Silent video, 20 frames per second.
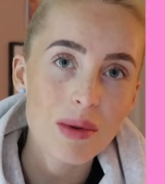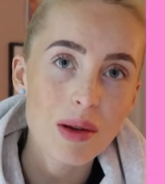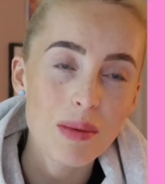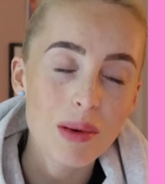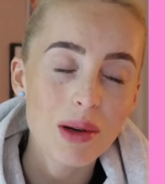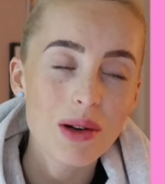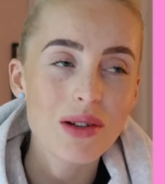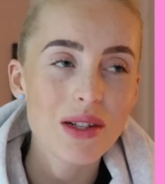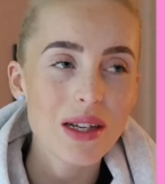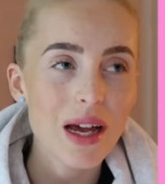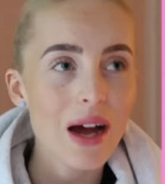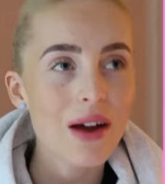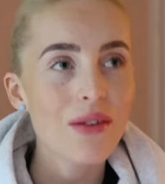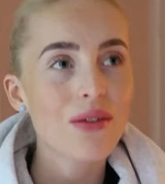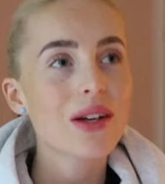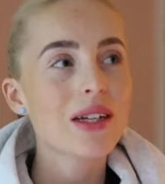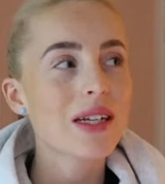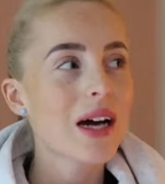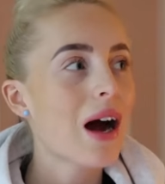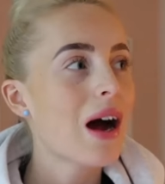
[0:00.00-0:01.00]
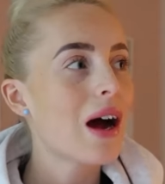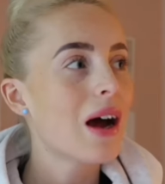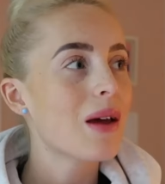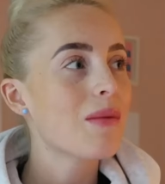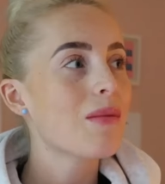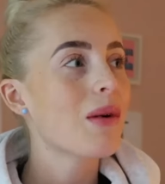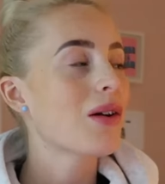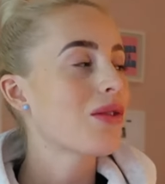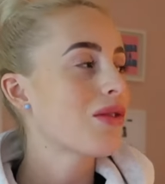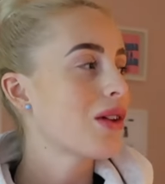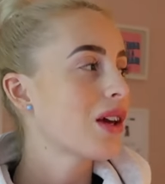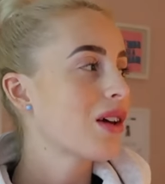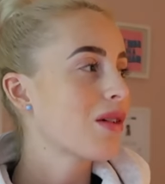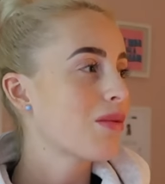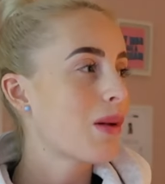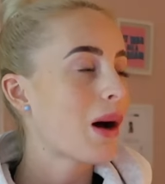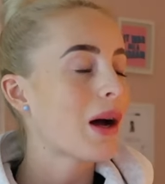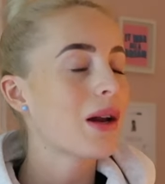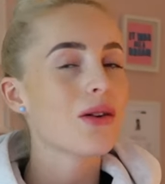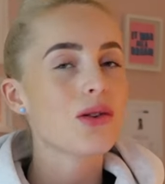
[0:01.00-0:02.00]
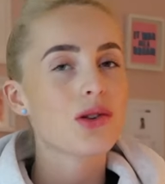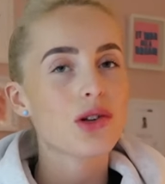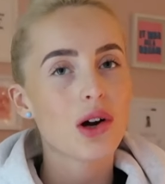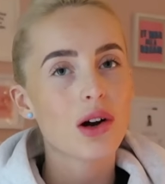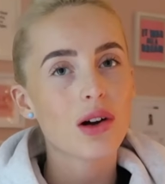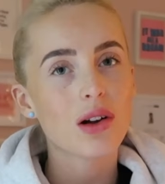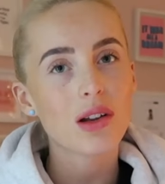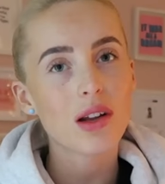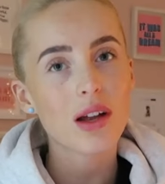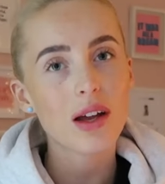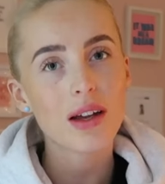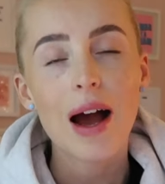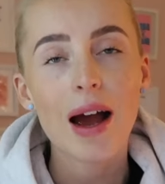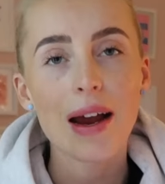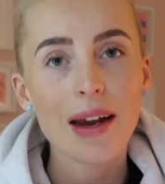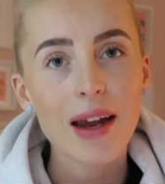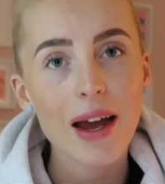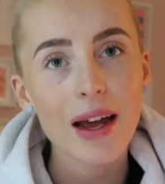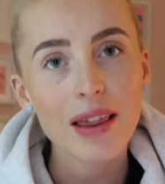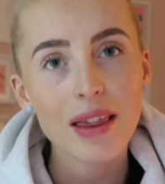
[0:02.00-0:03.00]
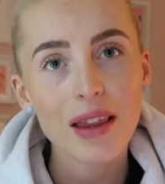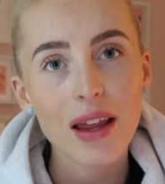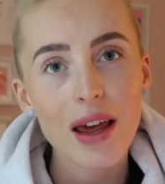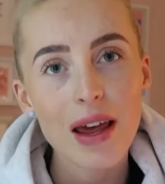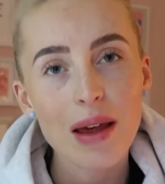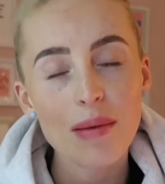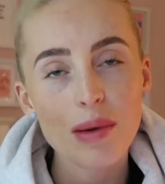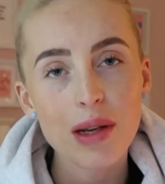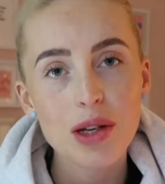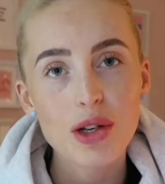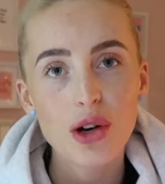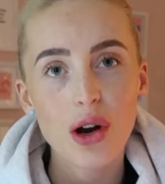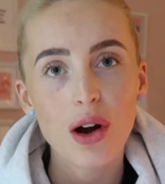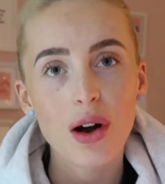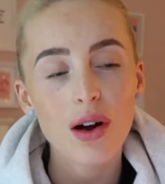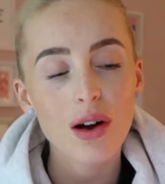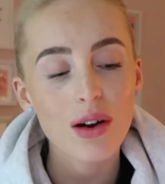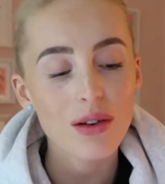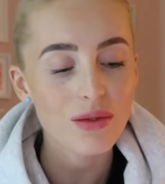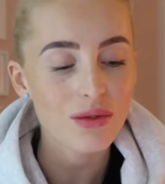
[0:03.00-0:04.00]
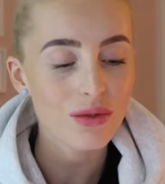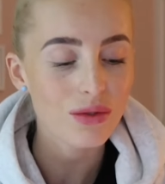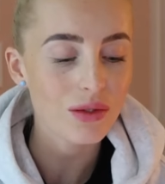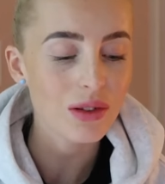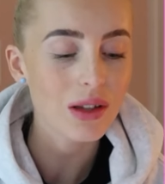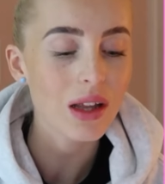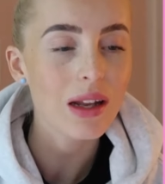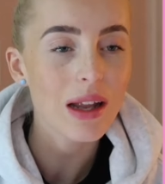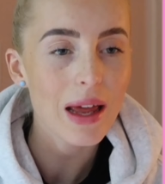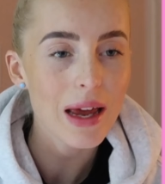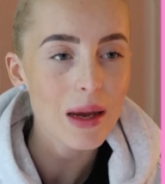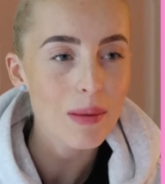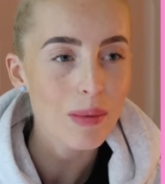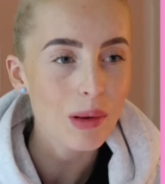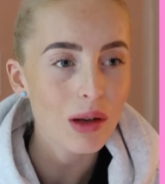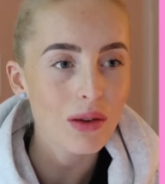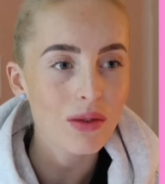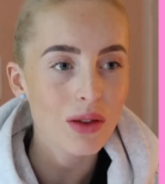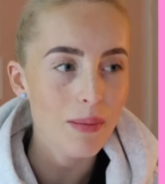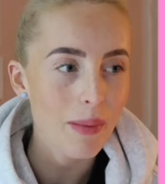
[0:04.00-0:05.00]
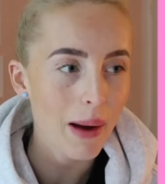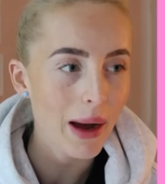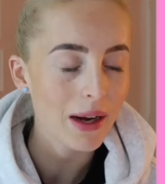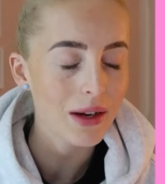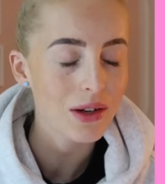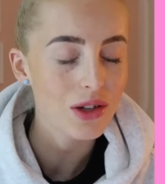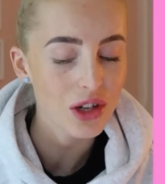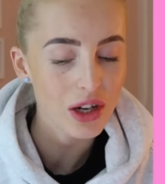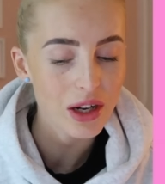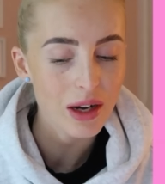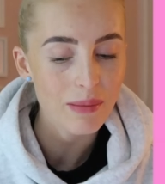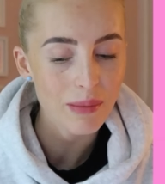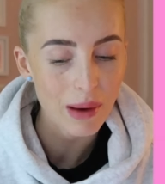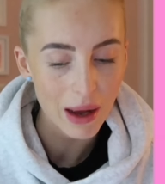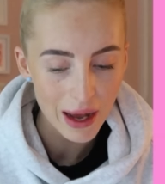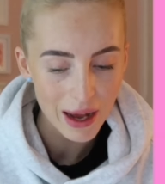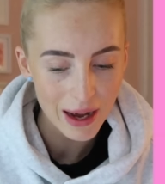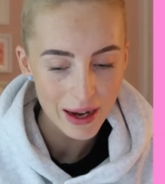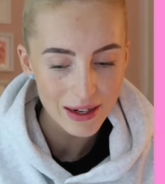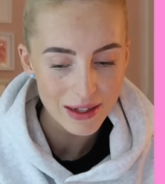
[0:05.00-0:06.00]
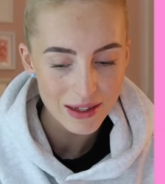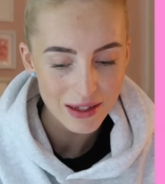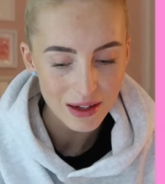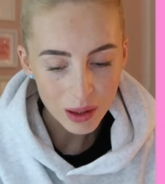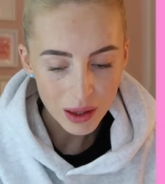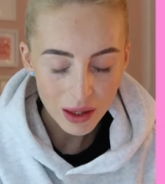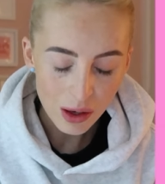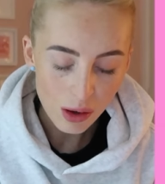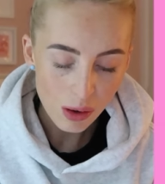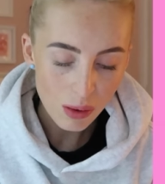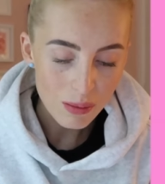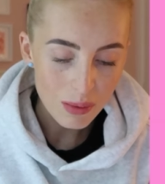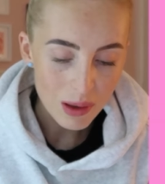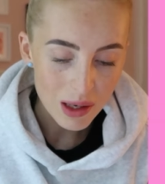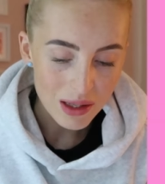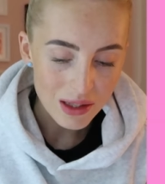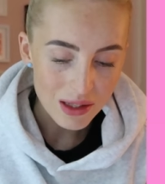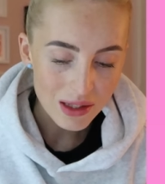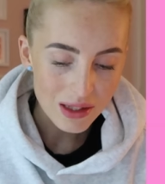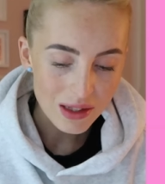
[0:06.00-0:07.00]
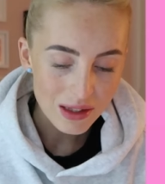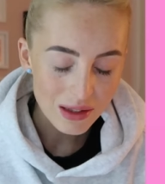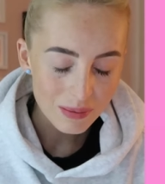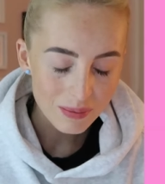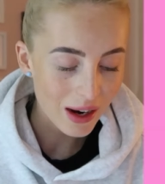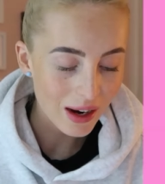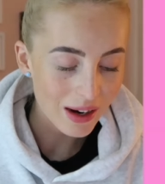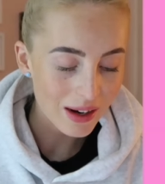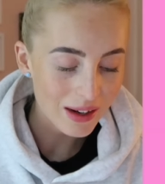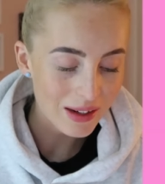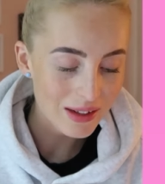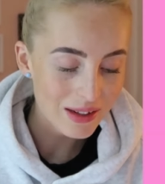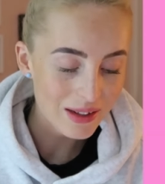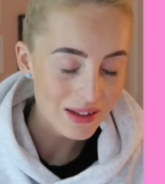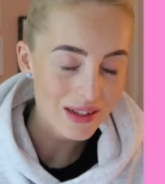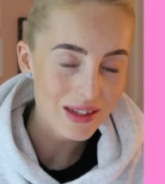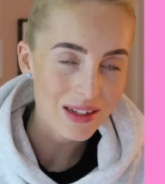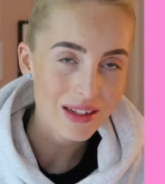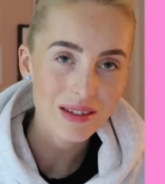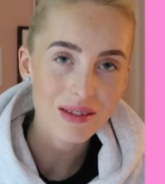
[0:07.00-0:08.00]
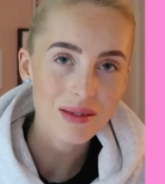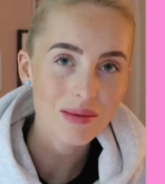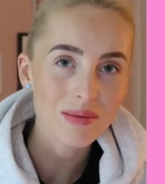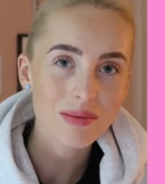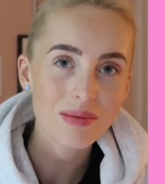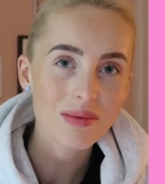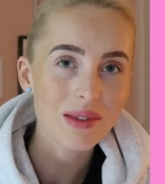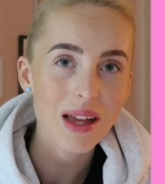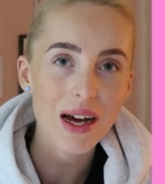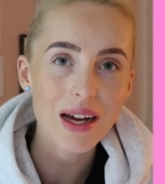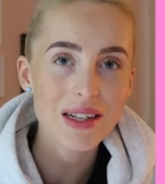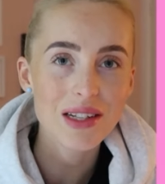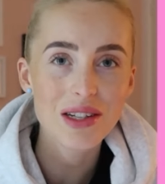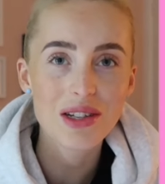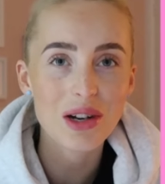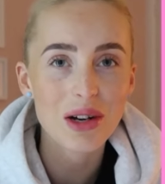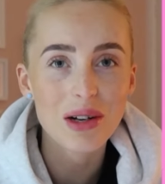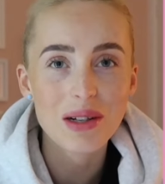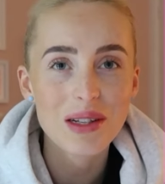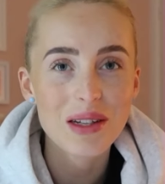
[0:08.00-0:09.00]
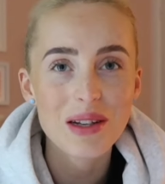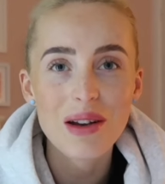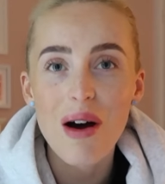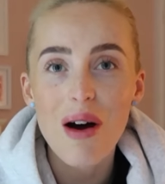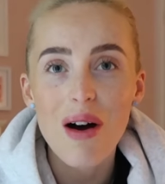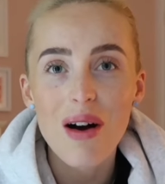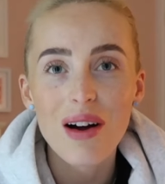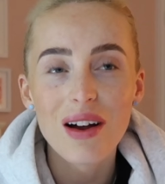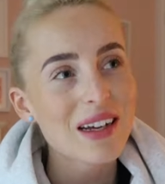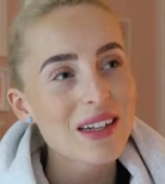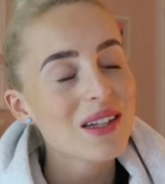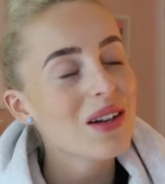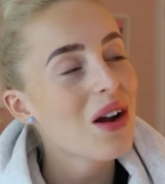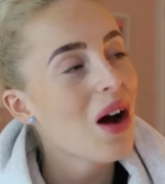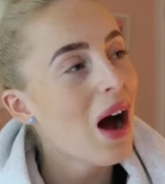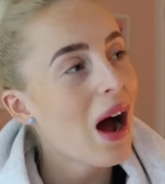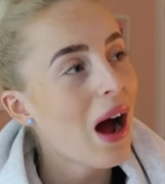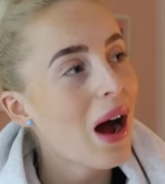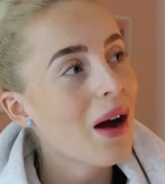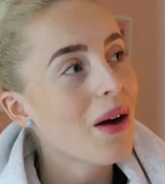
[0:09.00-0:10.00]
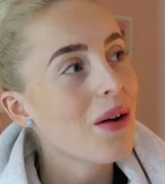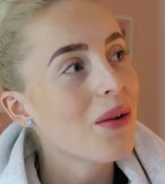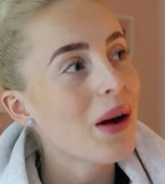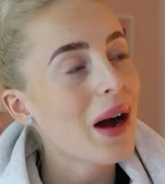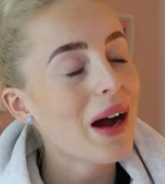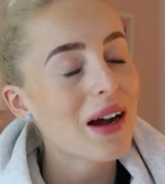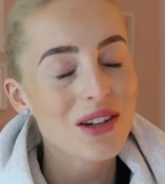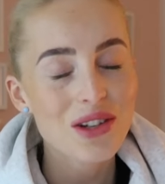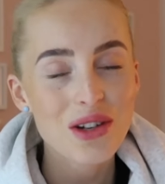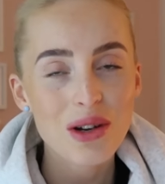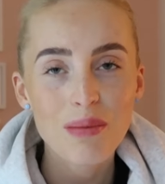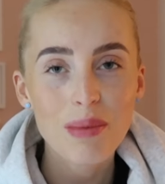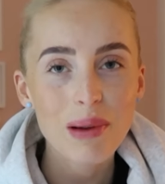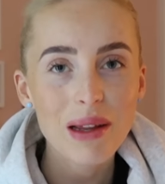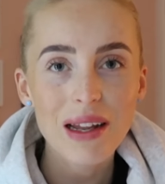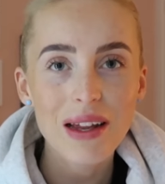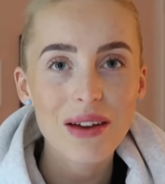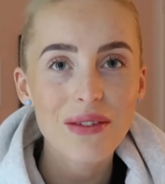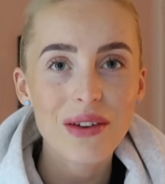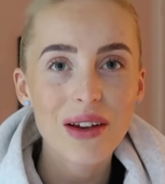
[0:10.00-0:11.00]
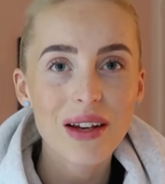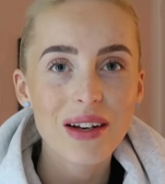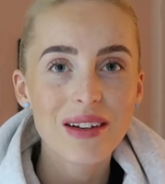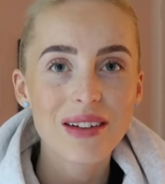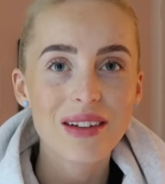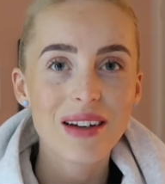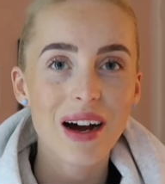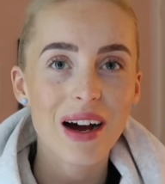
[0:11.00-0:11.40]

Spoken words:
me because every time I think of pan au chocolate, I get the image of the label of the packaging in my head with the numbers, and that's not how I should be living,